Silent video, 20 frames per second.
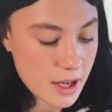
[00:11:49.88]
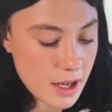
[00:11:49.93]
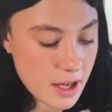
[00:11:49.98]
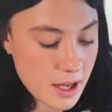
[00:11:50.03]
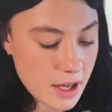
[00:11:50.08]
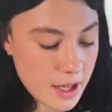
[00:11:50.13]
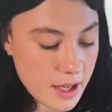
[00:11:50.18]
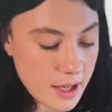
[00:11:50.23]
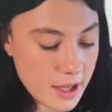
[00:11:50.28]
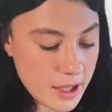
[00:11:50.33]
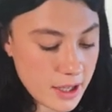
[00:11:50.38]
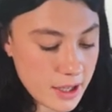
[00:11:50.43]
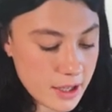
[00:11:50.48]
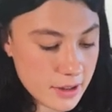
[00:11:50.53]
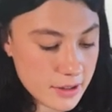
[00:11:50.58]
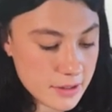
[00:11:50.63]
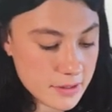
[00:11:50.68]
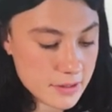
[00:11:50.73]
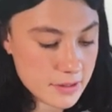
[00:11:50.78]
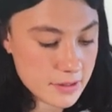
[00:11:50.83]

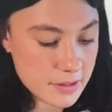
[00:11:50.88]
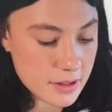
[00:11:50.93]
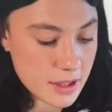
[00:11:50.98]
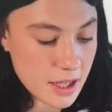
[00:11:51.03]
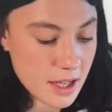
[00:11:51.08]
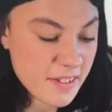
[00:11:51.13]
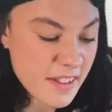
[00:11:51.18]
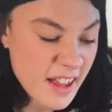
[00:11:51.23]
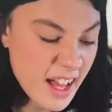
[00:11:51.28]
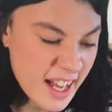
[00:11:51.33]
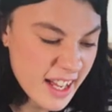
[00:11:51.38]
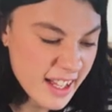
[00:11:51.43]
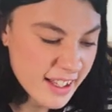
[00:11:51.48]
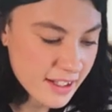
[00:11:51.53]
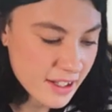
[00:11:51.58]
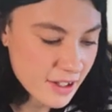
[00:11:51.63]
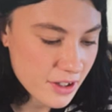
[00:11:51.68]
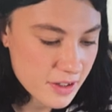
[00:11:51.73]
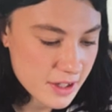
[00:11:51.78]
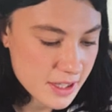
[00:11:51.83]
I
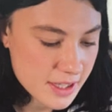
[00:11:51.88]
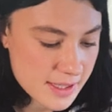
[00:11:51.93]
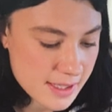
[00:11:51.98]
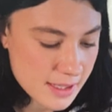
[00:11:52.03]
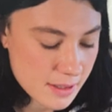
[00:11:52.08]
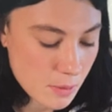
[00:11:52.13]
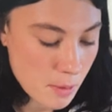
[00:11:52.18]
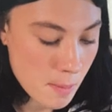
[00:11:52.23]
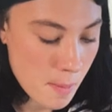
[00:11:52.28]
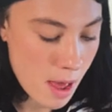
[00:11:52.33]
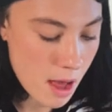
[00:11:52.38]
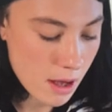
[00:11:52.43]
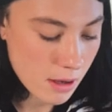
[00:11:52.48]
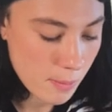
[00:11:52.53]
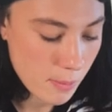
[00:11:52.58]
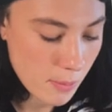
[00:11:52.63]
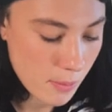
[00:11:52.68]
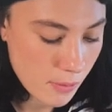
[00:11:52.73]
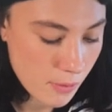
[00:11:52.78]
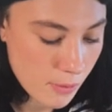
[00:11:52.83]
like. I don't think it's like
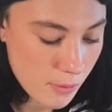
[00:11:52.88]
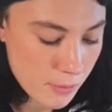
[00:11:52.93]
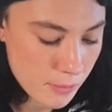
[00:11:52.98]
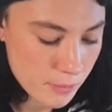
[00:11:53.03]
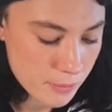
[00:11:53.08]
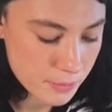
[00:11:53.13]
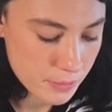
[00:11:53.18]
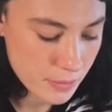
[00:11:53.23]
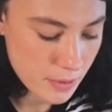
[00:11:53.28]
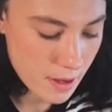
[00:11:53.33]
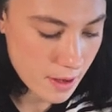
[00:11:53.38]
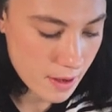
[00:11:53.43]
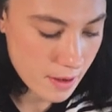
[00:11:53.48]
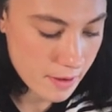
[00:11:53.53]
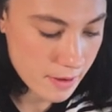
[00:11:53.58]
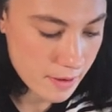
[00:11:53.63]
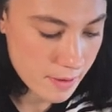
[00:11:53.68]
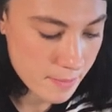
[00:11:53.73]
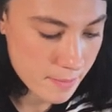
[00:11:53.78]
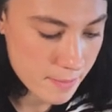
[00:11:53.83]
remarkable,
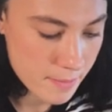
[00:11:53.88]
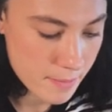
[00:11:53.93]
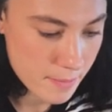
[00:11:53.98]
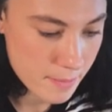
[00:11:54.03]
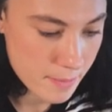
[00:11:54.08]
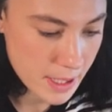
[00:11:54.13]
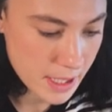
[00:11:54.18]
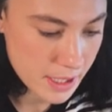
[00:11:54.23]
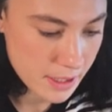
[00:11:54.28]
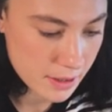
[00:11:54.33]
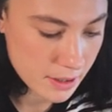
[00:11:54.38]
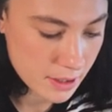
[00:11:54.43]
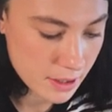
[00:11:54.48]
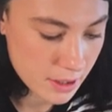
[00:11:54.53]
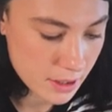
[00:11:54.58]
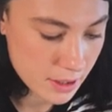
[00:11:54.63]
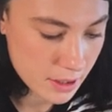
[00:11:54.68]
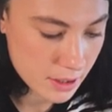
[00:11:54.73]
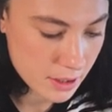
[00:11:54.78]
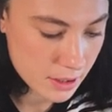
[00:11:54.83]
but
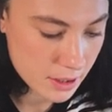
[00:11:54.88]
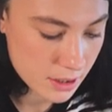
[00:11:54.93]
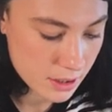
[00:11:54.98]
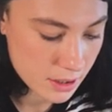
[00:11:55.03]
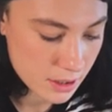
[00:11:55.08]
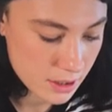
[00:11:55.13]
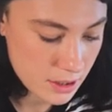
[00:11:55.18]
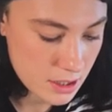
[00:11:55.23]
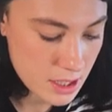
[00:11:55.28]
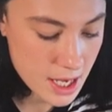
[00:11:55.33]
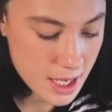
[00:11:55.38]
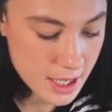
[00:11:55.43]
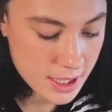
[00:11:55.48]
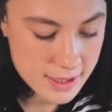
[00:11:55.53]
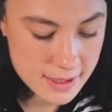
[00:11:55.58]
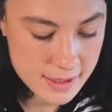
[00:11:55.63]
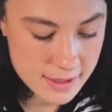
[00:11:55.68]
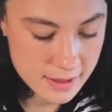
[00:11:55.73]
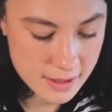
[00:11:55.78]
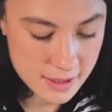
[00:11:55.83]

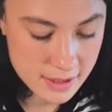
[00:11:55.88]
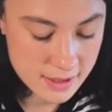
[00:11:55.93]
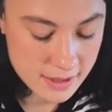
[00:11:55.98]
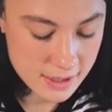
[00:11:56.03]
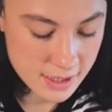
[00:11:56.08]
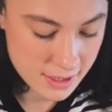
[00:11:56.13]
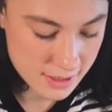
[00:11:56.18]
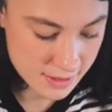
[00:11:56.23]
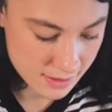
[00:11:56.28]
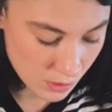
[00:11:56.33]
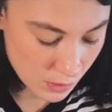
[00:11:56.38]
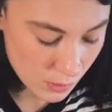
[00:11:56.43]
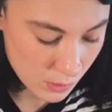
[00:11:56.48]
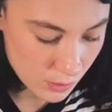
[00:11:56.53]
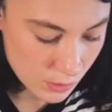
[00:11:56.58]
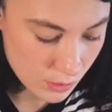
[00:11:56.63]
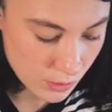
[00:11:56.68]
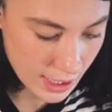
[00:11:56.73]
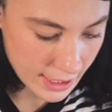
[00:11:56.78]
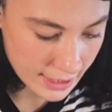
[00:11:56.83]
yeah, it's
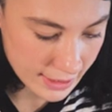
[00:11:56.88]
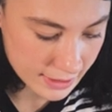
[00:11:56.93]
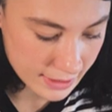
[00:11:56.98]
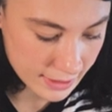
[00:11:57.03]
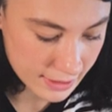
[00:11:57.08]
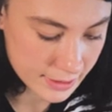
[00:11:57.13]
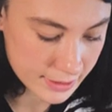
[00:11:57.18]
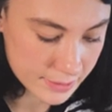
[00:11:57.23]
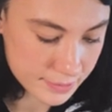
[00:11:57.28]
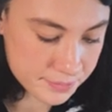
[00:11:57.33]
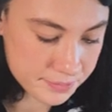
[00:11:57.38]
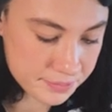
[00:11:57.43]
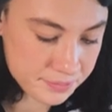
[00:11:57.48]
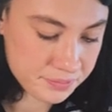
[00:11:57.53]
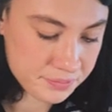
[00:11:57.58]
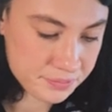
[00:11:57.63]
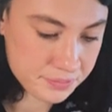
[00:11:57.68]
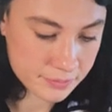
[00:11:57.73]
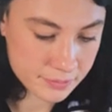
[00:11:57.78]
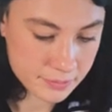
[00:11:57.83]
cool. Like the
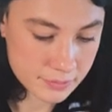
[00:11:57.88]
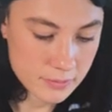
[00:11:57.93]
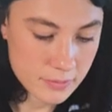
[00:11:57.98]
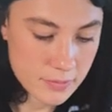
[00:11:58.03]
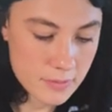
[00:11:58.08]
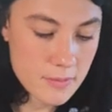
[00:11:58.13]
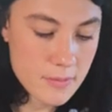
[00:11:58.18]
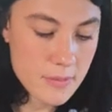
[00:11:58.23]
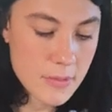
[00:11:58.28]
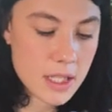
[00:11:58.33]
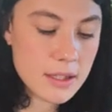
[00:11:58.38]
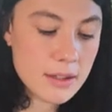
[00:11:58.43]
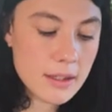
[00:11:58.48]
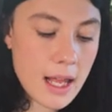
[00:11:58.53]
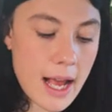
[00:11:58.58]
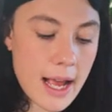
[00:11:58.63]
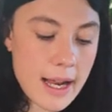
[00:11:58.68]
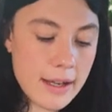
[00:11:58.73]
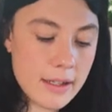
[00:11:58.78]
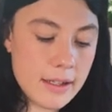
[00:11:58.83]

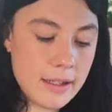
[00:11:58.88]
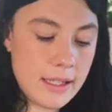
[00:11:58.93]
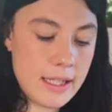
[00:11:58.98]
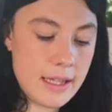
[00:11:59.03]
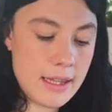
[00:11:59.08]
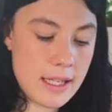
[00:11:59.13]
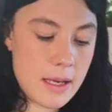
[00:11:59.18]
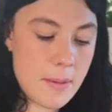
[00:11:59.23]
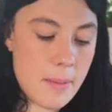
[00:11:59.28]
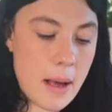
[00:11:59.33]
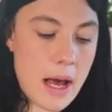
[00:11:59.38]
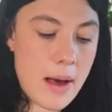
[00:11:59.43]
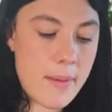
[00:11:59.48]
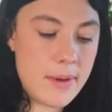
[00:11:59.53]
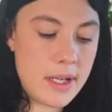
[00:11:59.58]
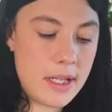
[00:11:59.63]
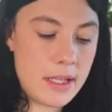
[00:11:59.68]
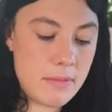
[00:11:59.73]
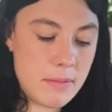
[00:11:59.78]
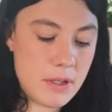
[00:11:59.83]
light in the
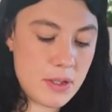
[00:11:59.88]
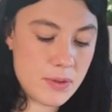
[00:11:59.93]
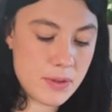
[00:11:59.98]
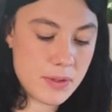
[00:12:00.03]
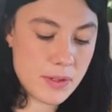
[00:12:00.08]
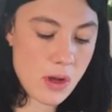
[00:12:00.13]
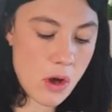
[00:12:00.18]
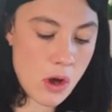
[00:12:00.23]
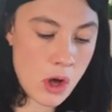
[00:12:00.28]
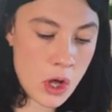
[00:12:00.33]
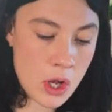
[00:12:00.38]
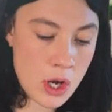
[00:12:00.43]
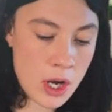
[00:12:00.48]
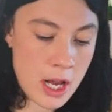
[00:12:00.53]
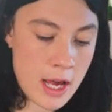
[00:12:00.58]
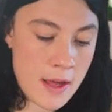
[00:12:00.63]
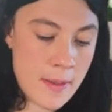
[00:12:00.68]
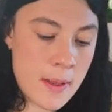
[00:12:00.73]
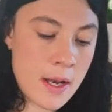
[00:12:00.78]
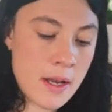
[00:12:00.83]
apartment in the middle is on
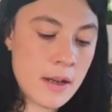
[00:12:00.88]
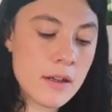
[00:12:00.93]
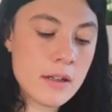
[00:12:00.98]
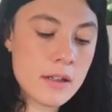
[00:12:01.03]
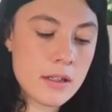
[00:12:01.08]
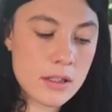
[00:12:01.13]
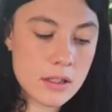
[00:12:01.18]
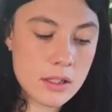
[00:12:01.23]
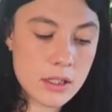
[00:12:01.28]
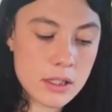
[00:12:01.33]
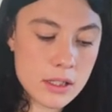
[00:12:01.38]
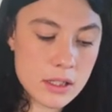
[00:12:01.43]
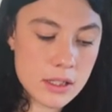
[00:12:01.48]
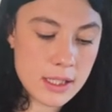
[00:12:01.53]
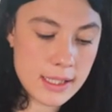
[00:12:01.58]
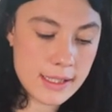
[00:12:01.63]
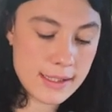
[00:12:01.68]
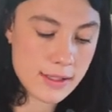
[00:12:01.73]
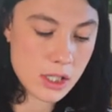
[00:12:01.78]
and then it's